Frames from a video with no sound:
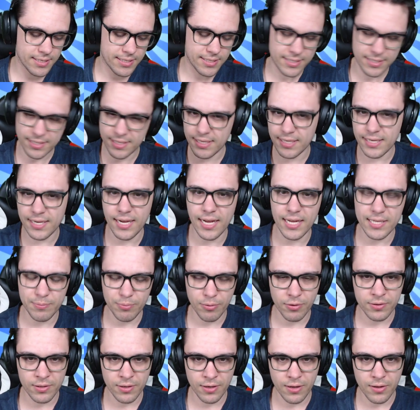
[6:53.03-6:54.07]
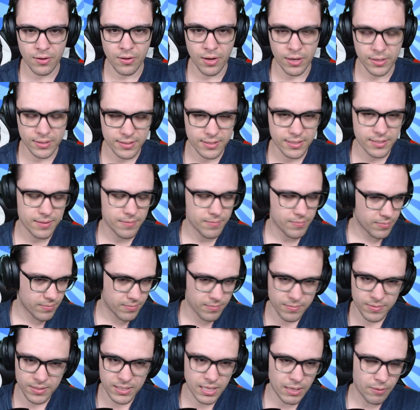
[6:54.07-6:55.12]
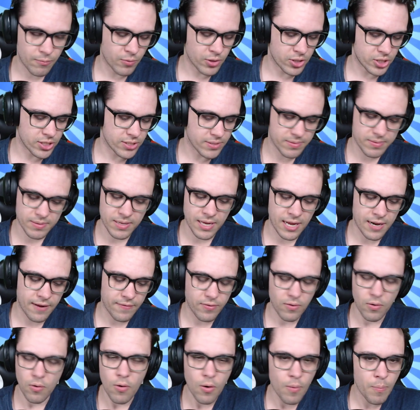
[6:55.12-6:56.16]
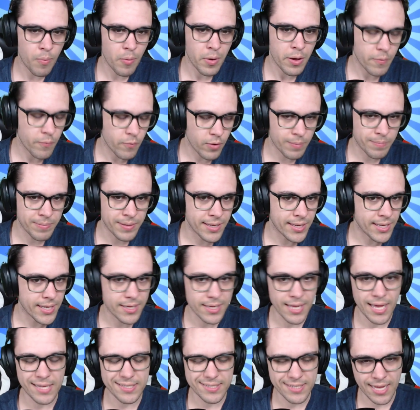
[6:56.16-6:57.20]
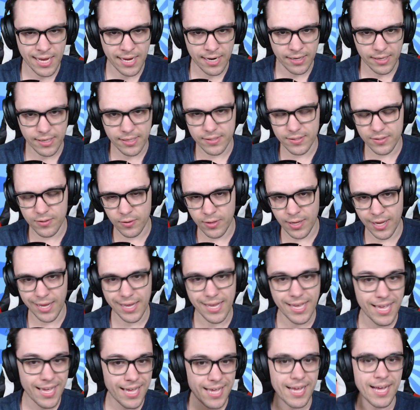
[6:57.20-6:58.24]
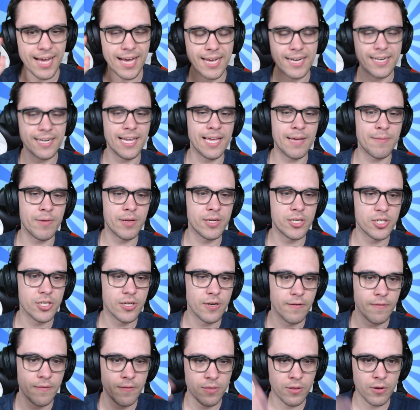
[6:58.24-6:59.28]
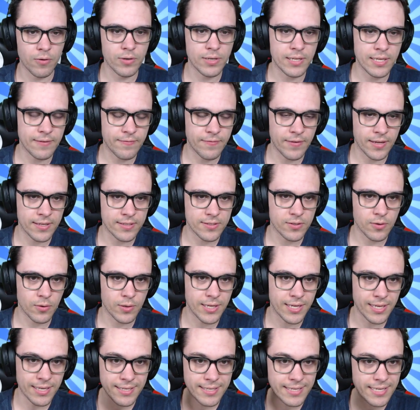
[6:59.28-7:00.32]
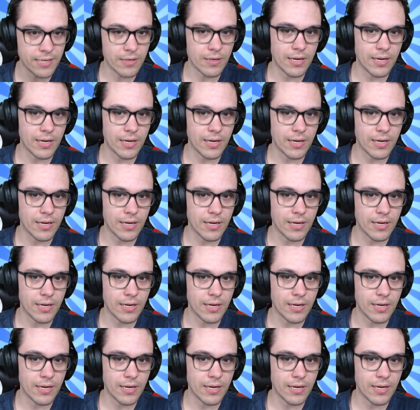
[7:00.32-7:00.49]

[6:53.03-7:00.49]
he has pros and cons, which is kind of the whole point of what being a glass cannon is, okay? High damage, low defense, so he can deal